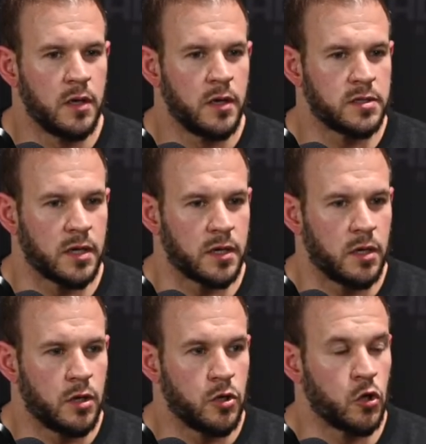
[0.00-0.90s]
It's like
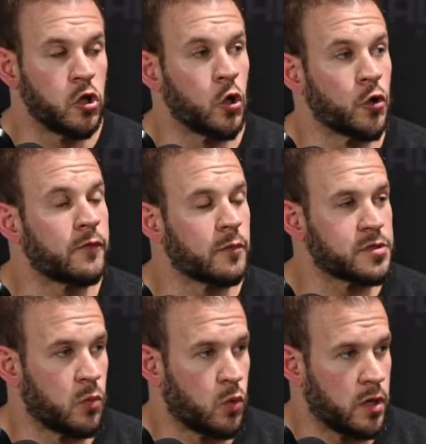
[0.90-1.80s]
you're learning from
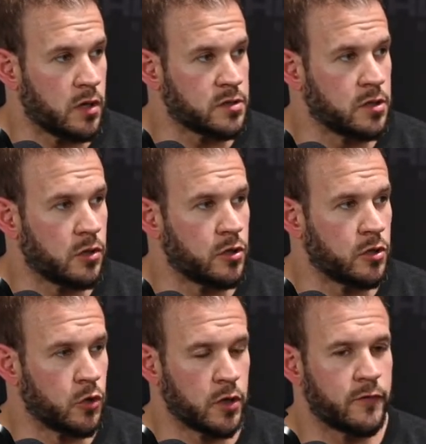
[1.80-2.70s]
someone else. You're
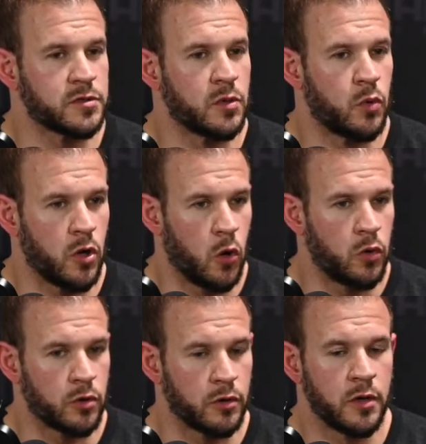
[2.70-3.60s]
learning from someone
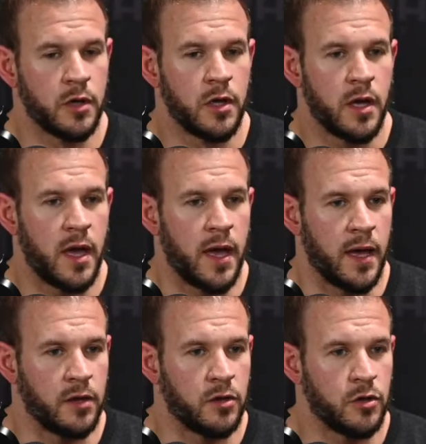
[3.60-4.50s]
older,
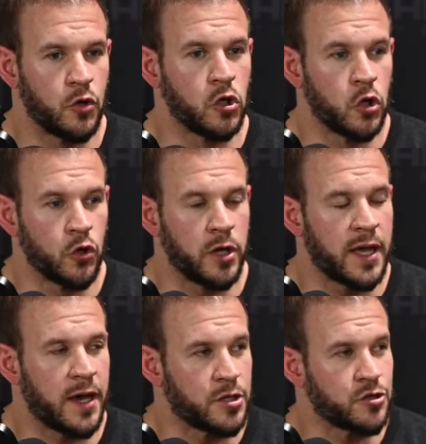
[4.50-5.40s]
and you're learning
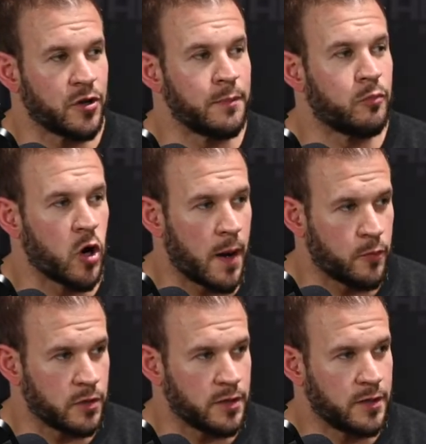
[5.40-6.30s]
how to train
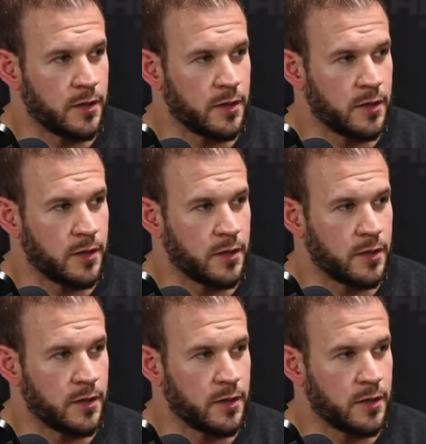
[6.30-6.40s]
properly.